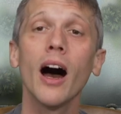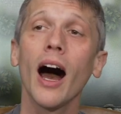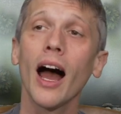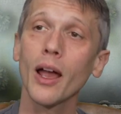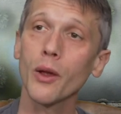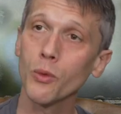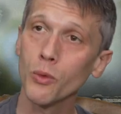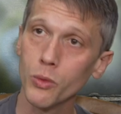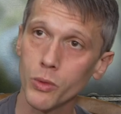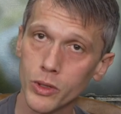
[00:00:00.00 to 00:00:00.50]

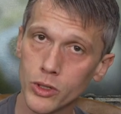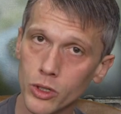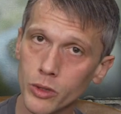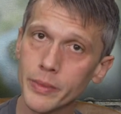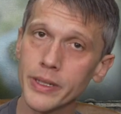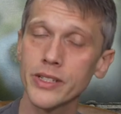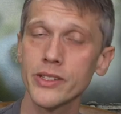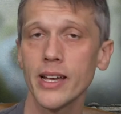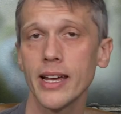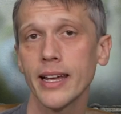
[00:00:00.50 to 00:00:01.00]
I will
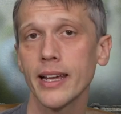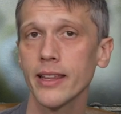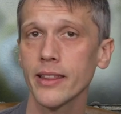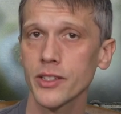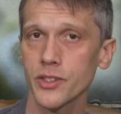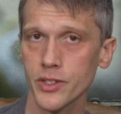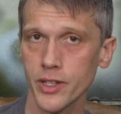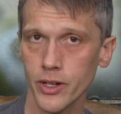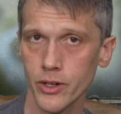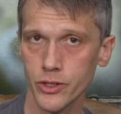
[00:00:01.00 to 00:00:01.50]
be taking
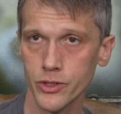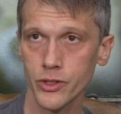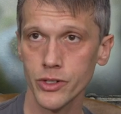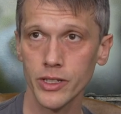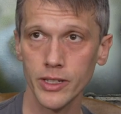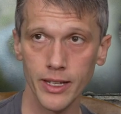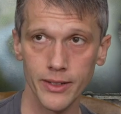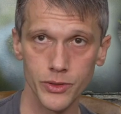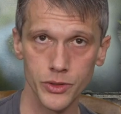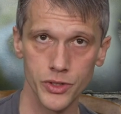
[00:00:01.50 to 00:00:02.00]
this character
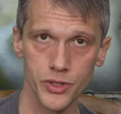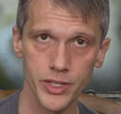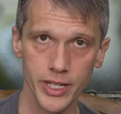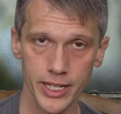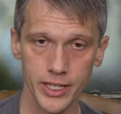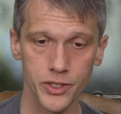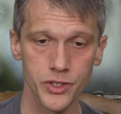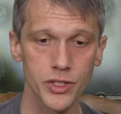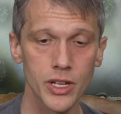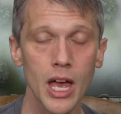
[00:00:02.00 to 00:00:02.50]
to level
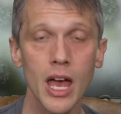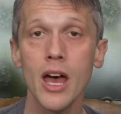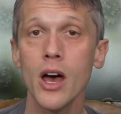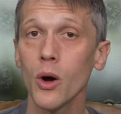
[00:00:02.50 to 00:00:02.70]
6.